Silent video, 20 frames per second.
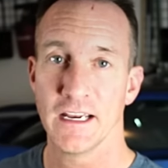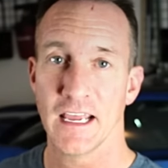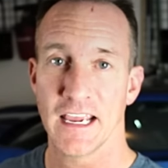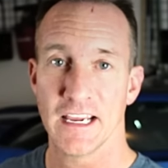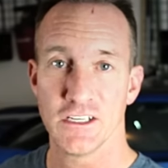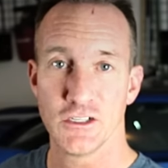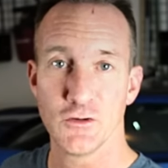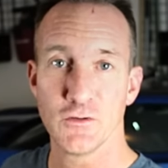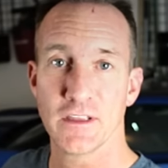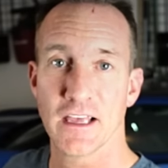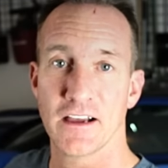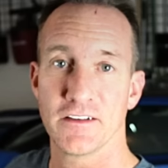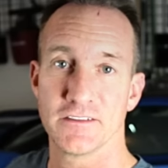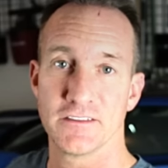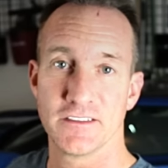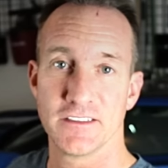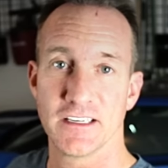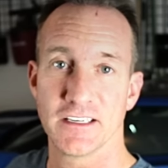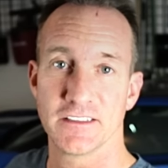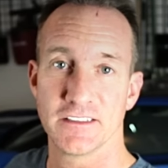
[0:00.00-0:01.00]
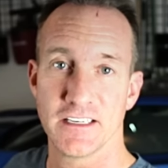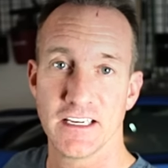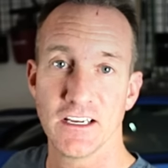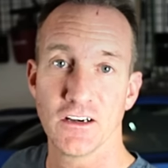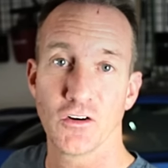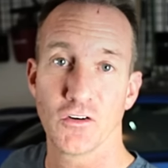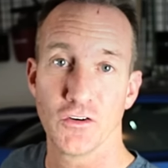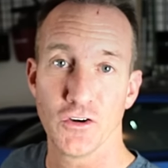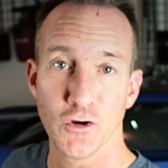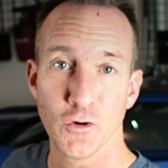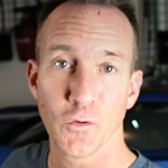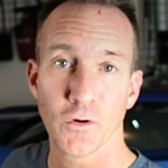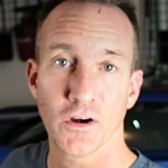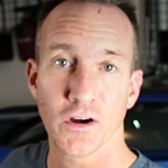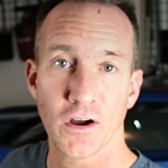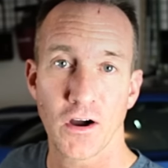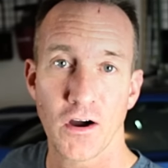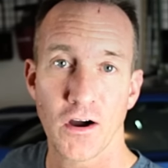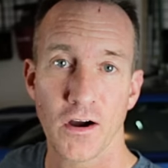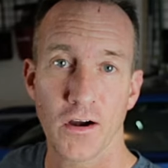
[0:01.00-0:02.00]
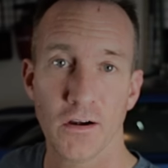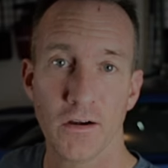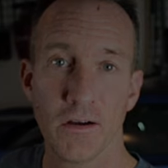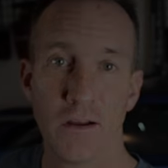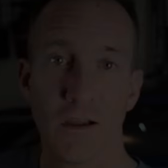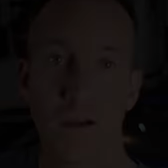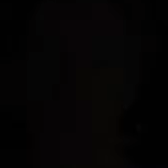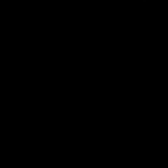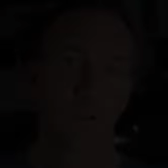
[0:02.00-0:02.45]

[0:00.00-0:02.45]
a 2016 or newer car.